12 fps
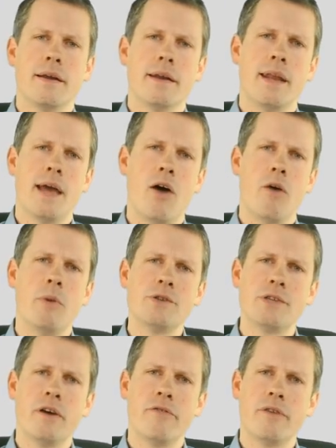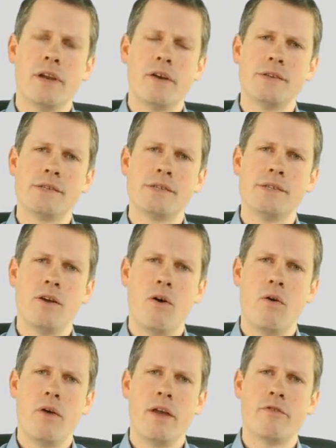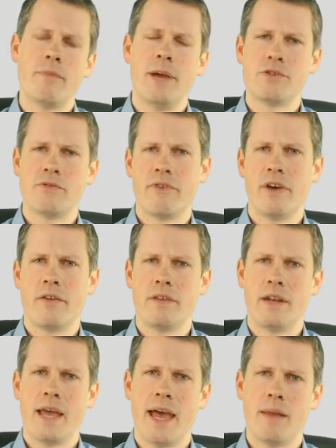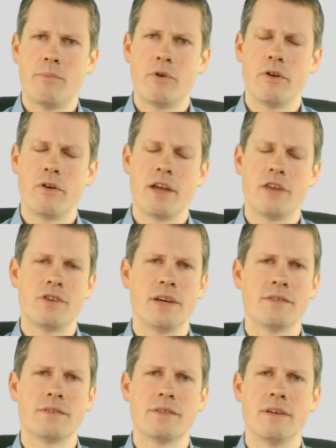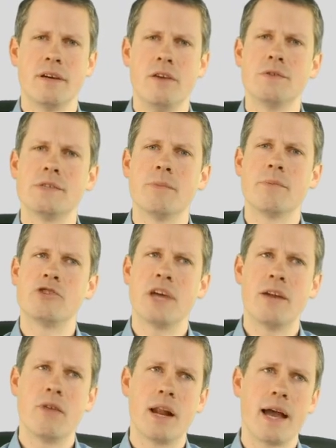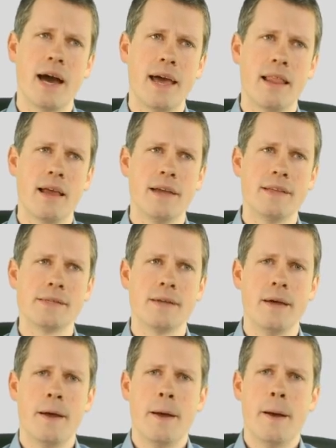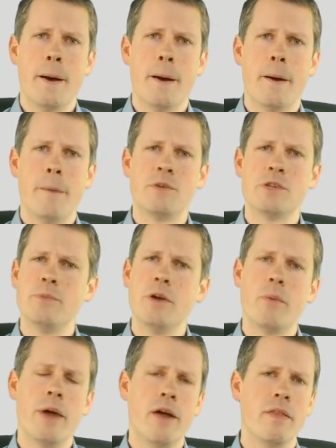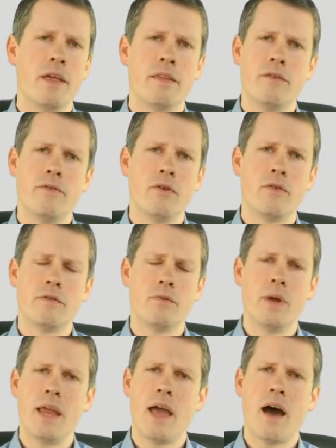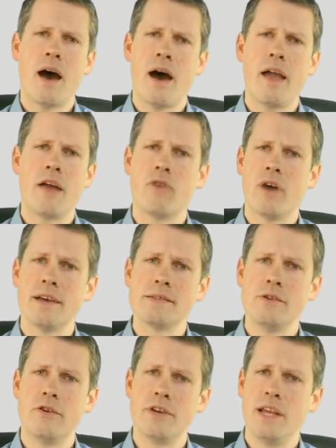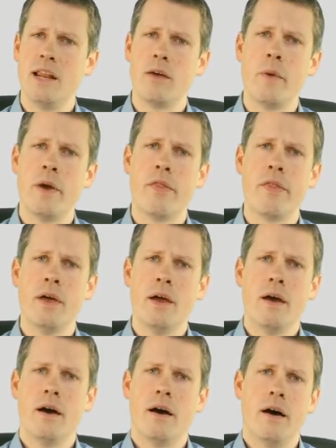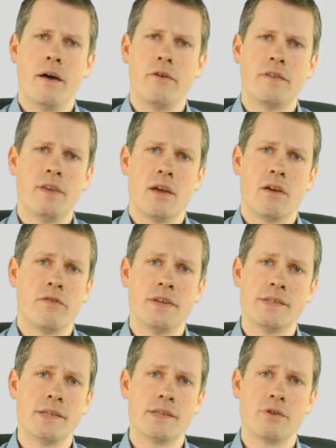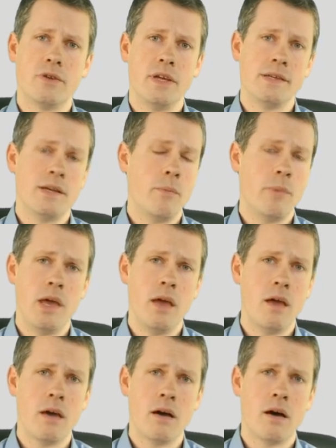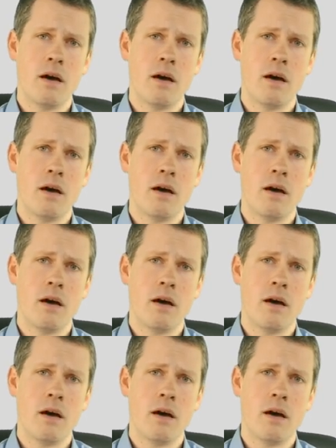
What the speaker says: Now, most often there is no information found in the handbook. You can just use some general guidelines. Just be aware that if it's really a high grass you're dealing with, your takeoff distance could easily be